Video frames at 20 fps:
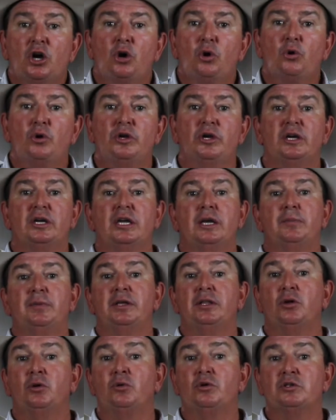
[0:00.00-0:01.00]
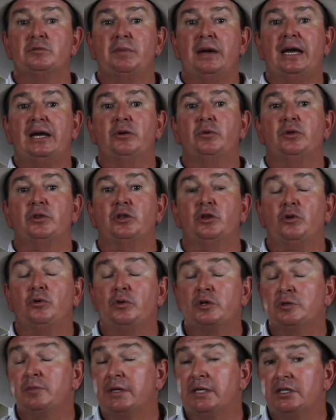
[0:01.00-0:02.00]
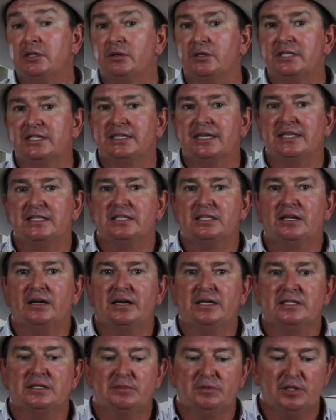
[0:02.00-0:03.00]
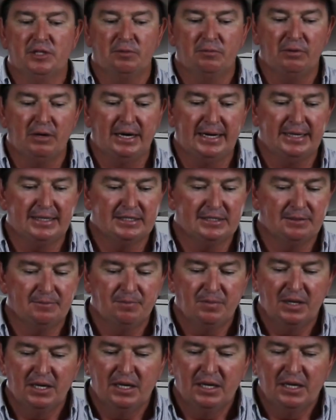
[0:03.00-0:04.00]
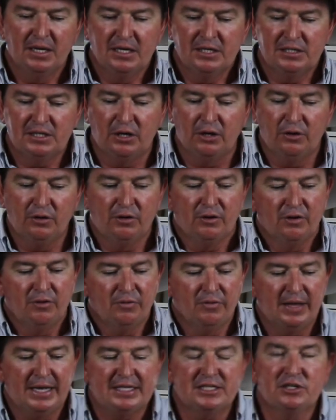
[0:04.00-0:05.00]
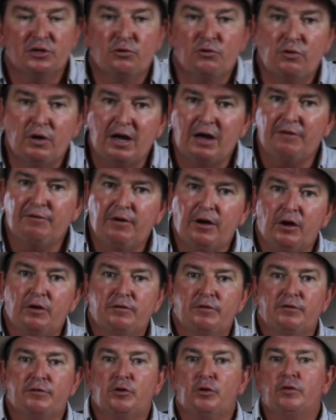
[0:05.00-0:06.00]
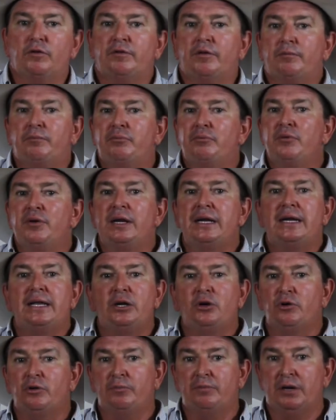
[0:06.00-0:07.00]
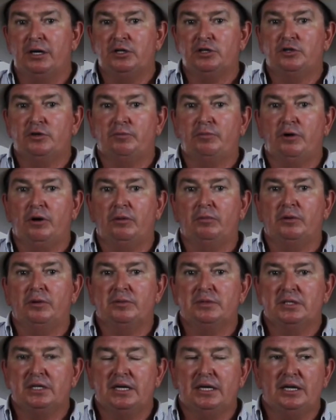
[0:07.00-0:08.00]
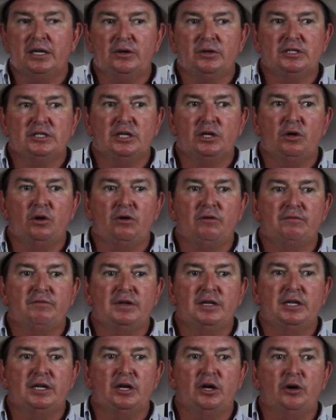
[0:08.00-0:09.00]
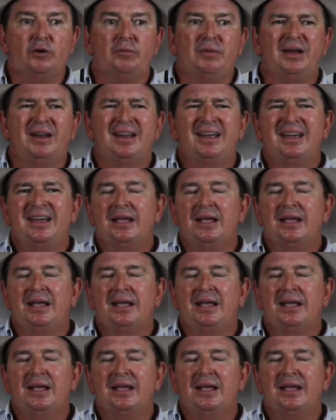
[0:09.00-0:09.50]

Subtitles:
or you're keeping the horse back with you, which means you'll desensitize him to the brakes. So that's a rough overview of a pretty good bunch of problems. And I know it's a long video, but